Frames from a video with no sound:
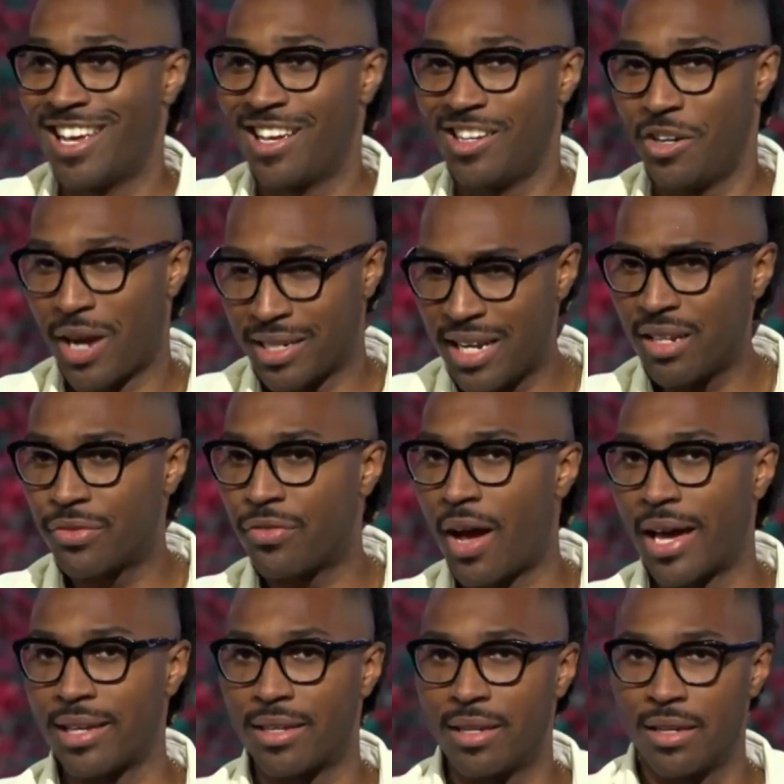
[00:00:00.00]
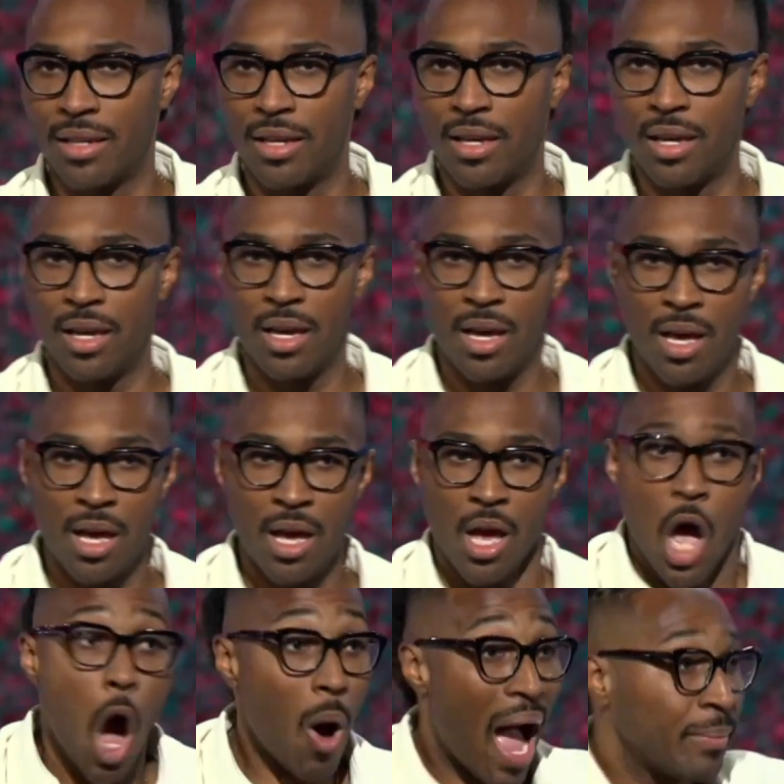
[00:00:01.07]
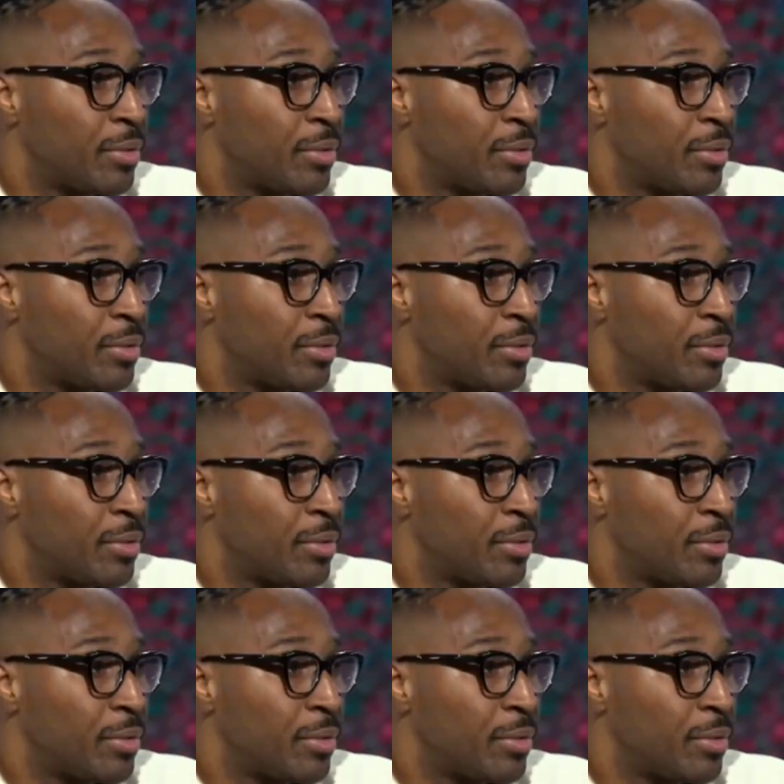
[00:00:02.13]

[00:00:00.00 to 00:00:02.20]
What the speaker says: You're identifying. Oh, I'm